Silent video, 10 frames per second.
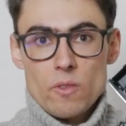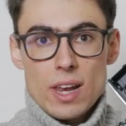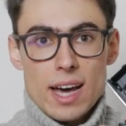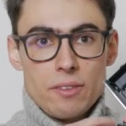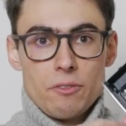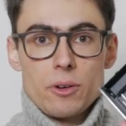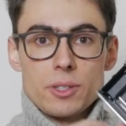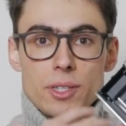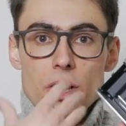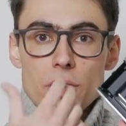light
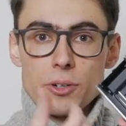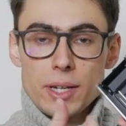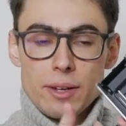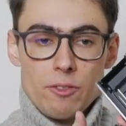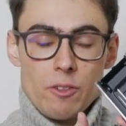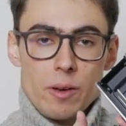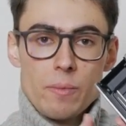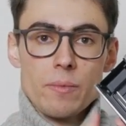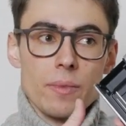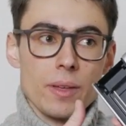falls onto the
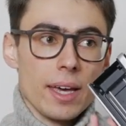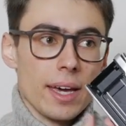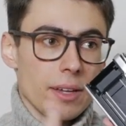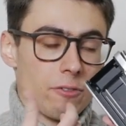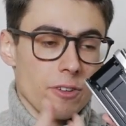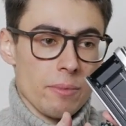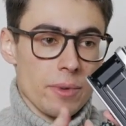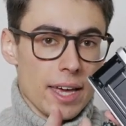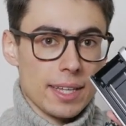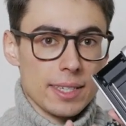film and the
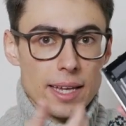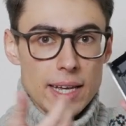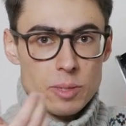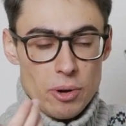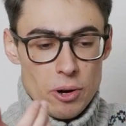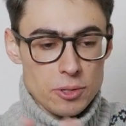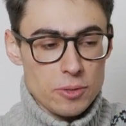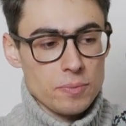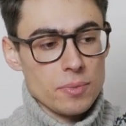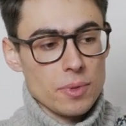film gets exposed.